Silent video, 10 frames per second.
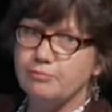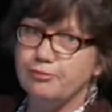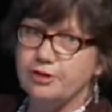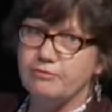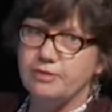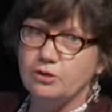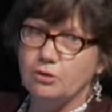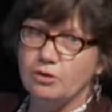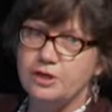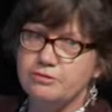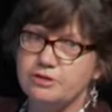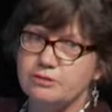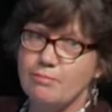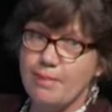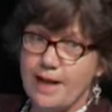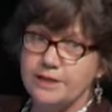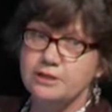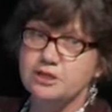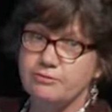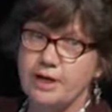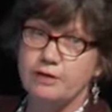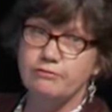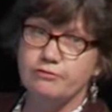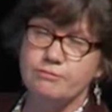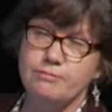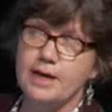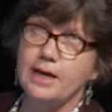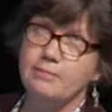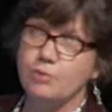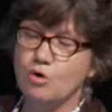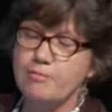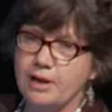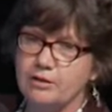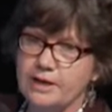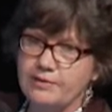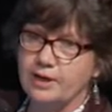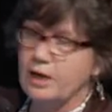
it pre-rigor, and there is some patents around from Hormel and other